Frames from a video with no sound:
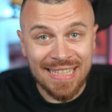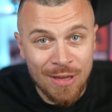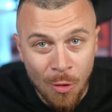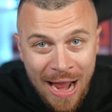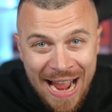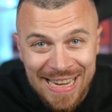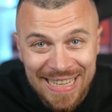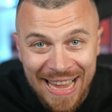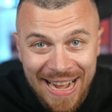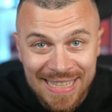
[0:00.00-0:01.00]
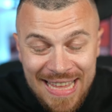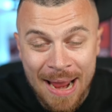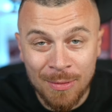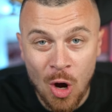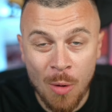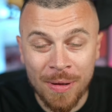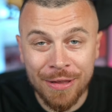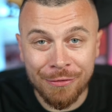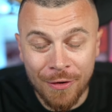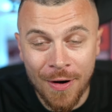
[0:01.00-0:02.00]
So guys, it is time to open
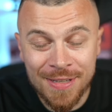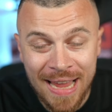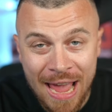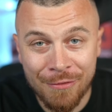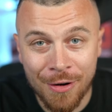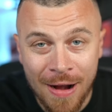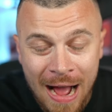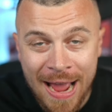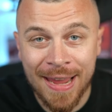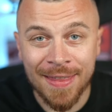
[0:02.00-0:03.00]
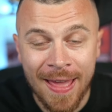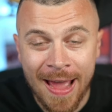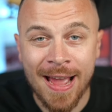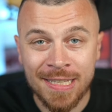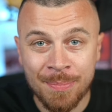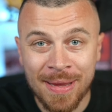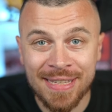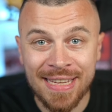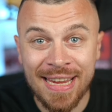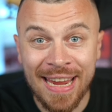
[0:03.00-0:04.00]
the first ever Icon
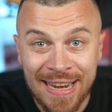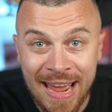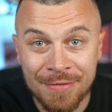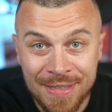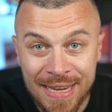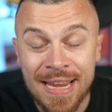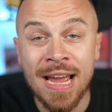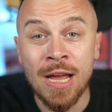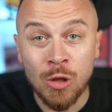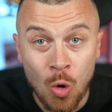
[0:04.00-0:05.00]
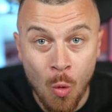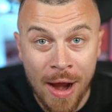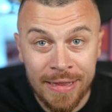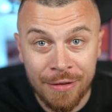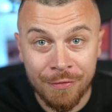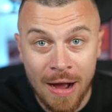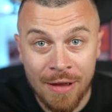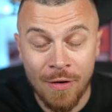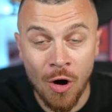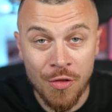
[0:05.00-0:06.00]
SBC in FC
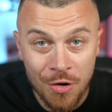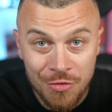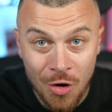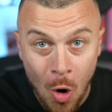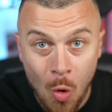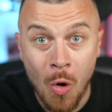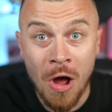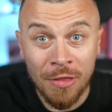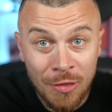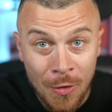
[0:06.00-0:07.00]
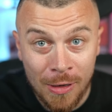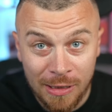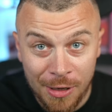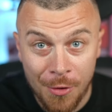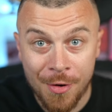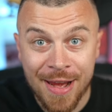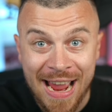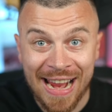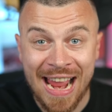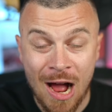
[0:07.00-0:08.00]
25 on the Road to Glory
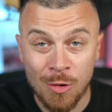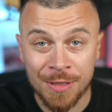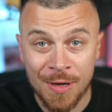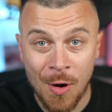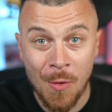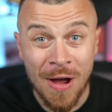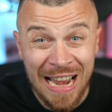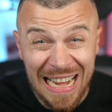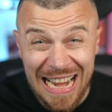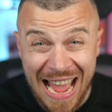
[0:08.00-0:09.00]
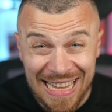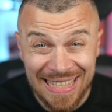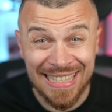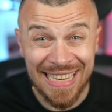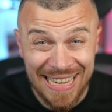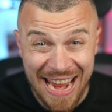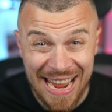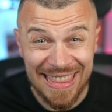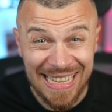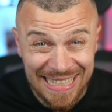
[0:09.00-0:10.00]
account. So let's
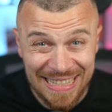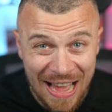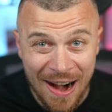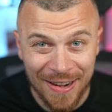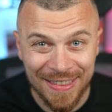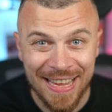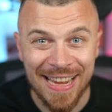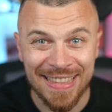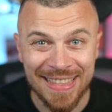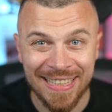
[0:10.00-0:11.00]
get started.